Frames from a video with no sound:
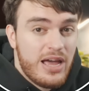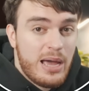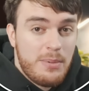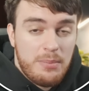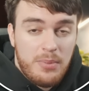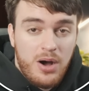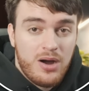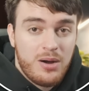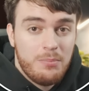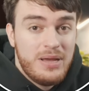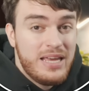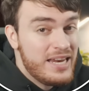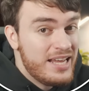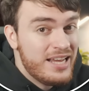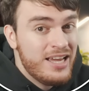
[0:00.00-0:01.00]
MMR,
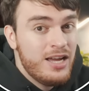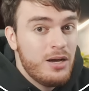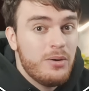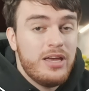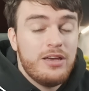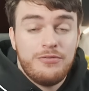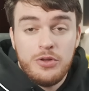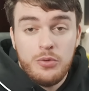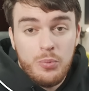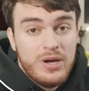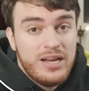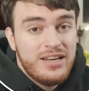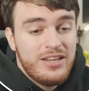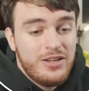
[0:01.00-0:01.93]
meaning if you win,